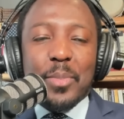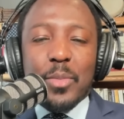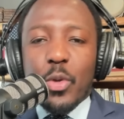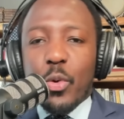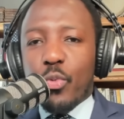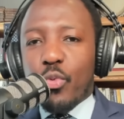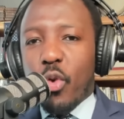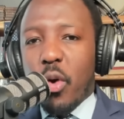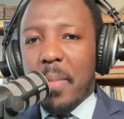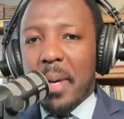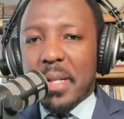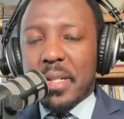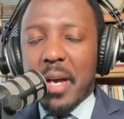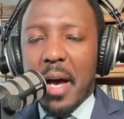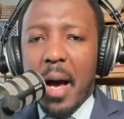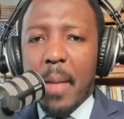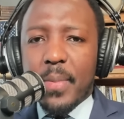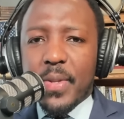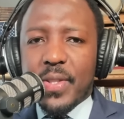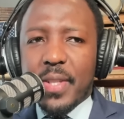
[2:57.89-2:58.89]
Robert
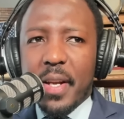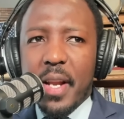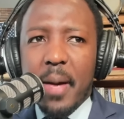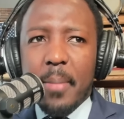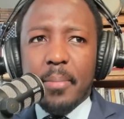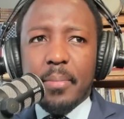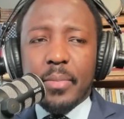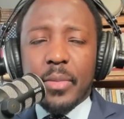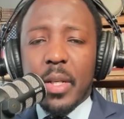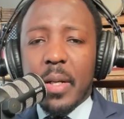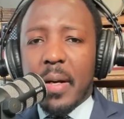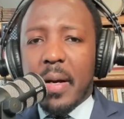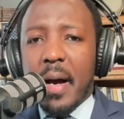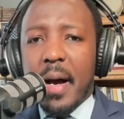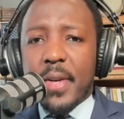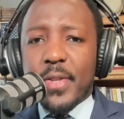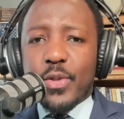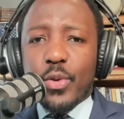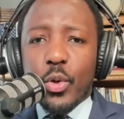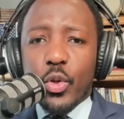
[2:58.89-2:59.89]
Amsterdam, counsel